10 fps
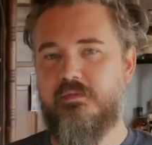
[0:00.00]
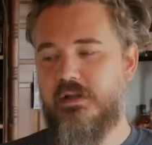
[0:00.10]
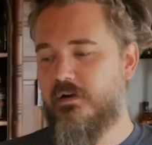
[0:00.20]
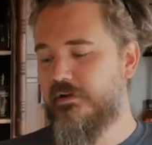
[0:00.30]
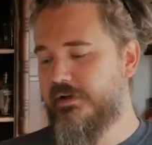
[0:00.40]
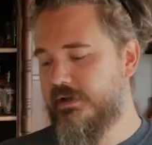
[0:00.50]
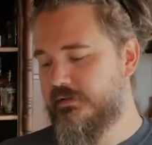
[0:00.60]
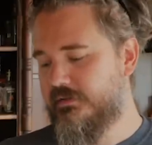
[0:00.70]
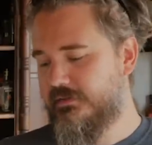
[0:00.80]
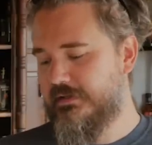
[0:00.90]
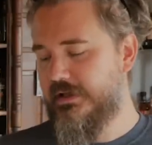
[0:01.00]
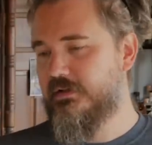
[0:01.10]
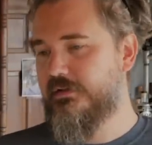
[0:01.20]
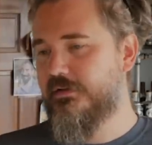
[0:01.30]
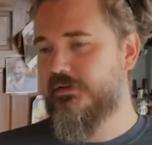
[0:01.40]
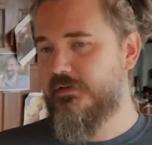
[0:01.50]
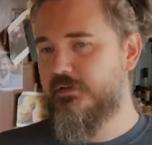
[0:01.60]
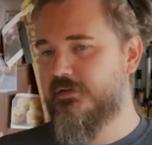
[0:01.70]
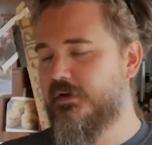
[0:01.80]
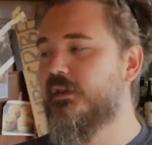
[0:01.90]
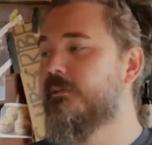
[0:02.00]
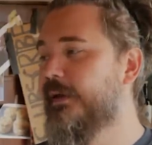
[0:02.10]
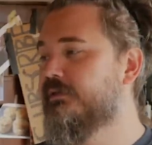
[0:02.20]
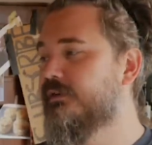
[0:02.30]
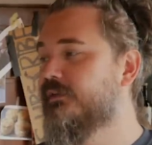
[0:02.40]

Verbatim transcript: Now hold on, Daniel. There's a, there's another patron